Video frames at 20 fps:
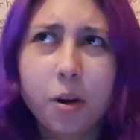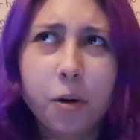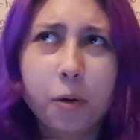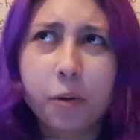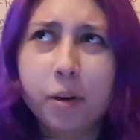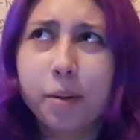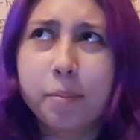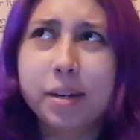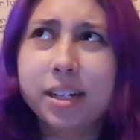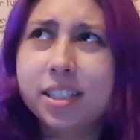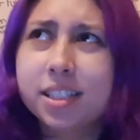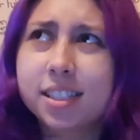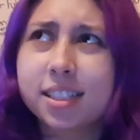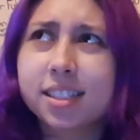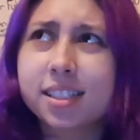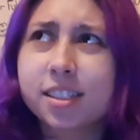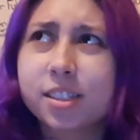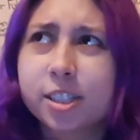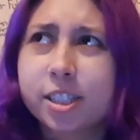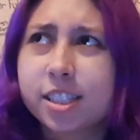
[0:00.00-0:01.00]
Or am I
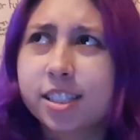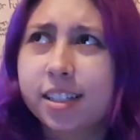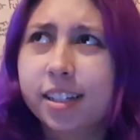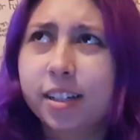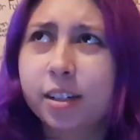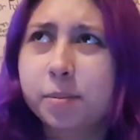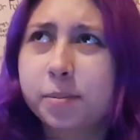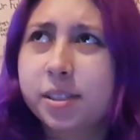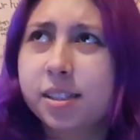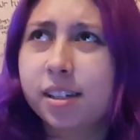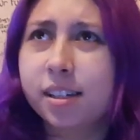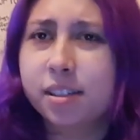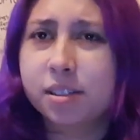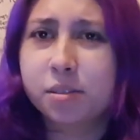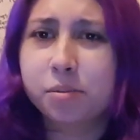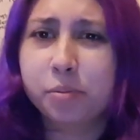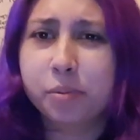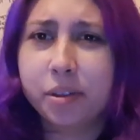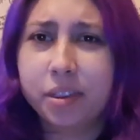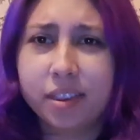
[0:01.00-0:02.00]
just Cersei obsessed
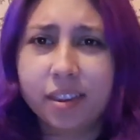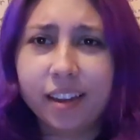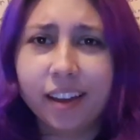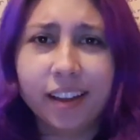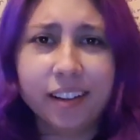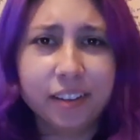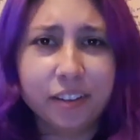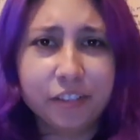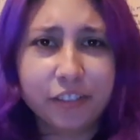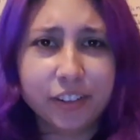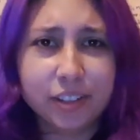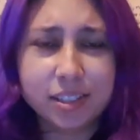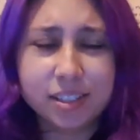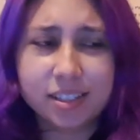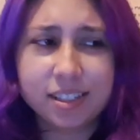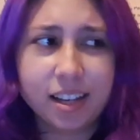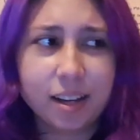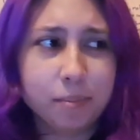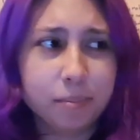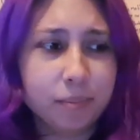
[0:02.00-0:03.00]
with
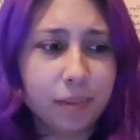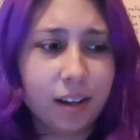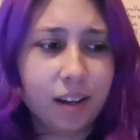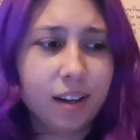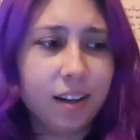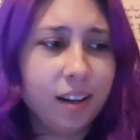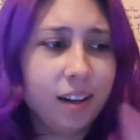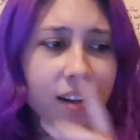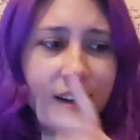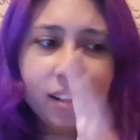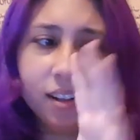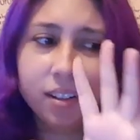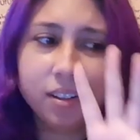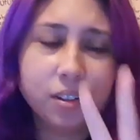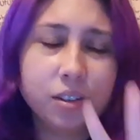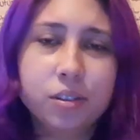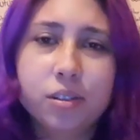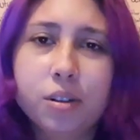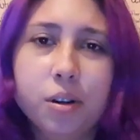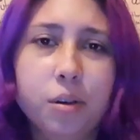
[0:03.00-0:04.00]
elephants?
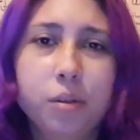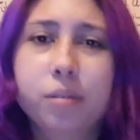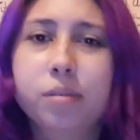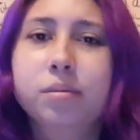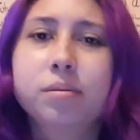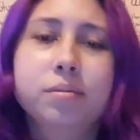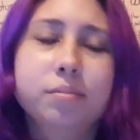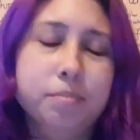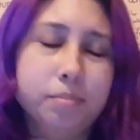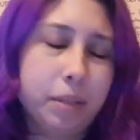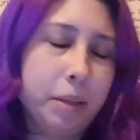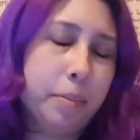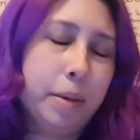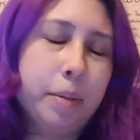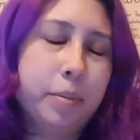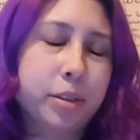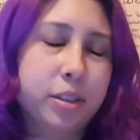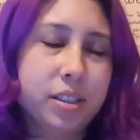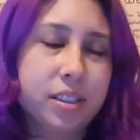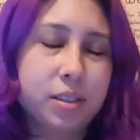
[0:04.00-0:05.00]
You know, my
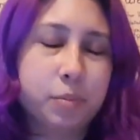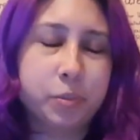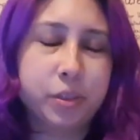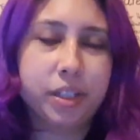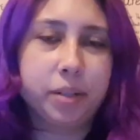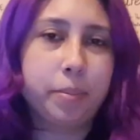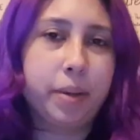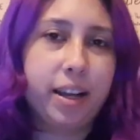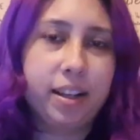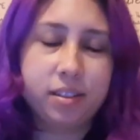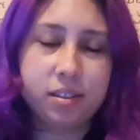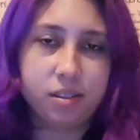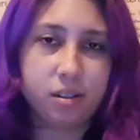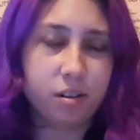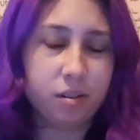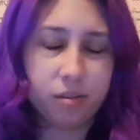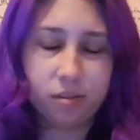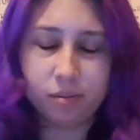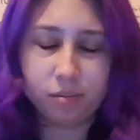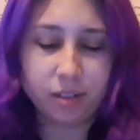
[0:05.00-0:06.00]
memory is pretty bad,
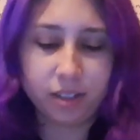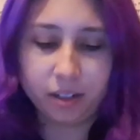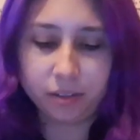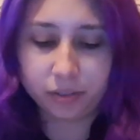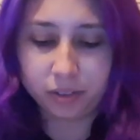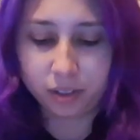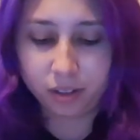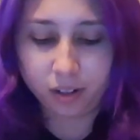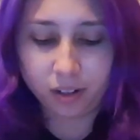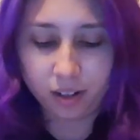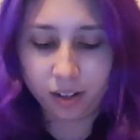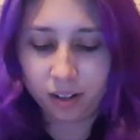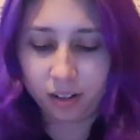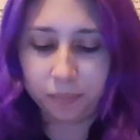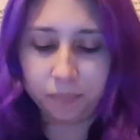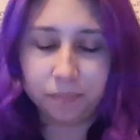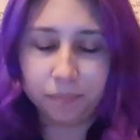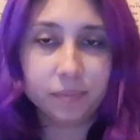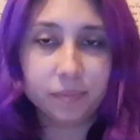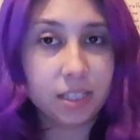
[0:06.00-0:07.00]
so whatever.
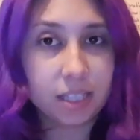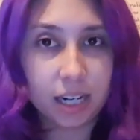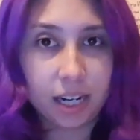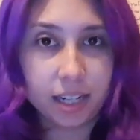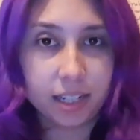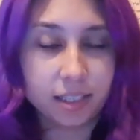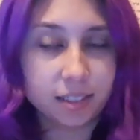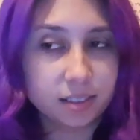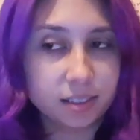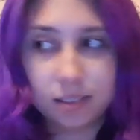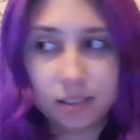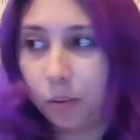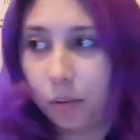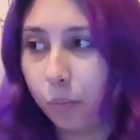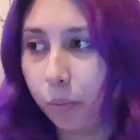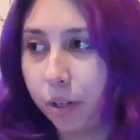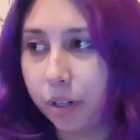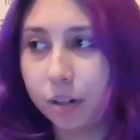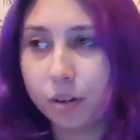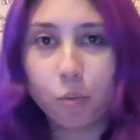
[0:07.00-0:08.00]
Giants,
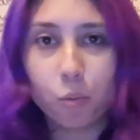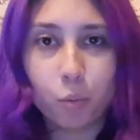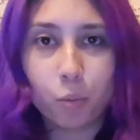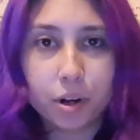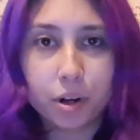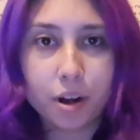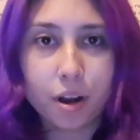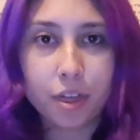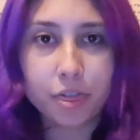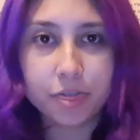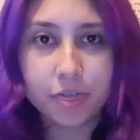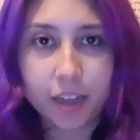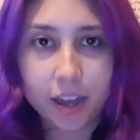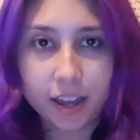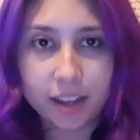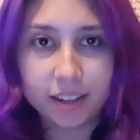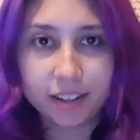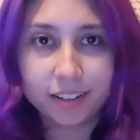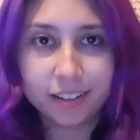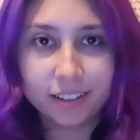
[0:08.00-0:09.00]
where were
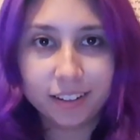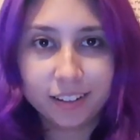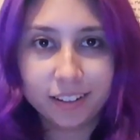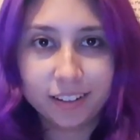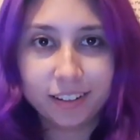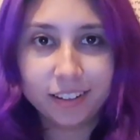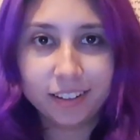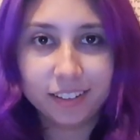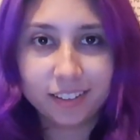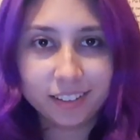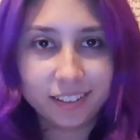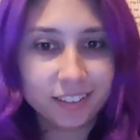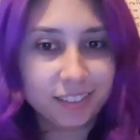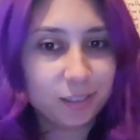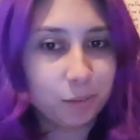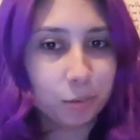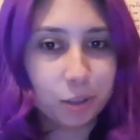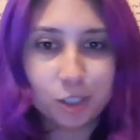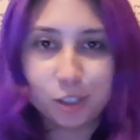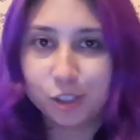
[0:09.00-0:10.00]
they?
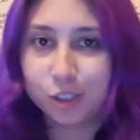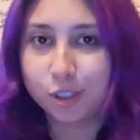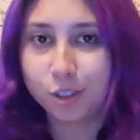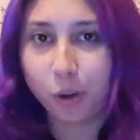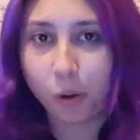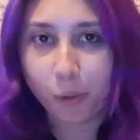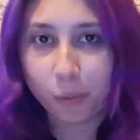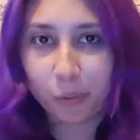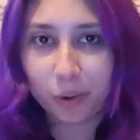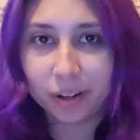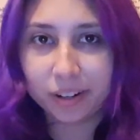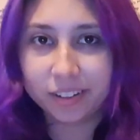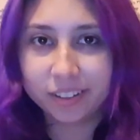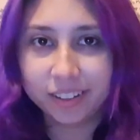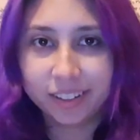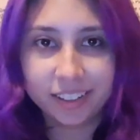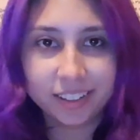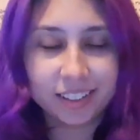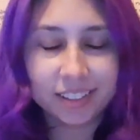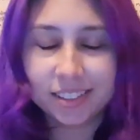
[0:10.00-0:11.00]
We just saw
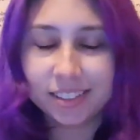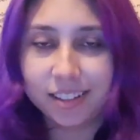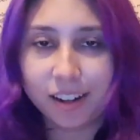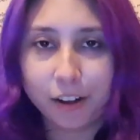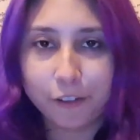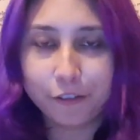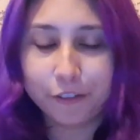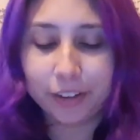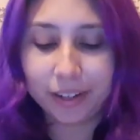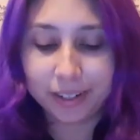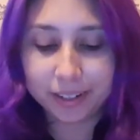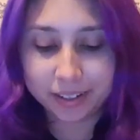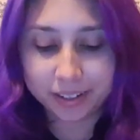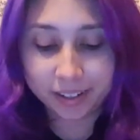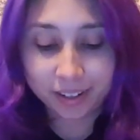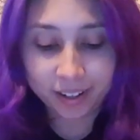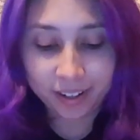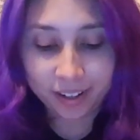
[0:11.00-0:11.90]
one. It's not fair.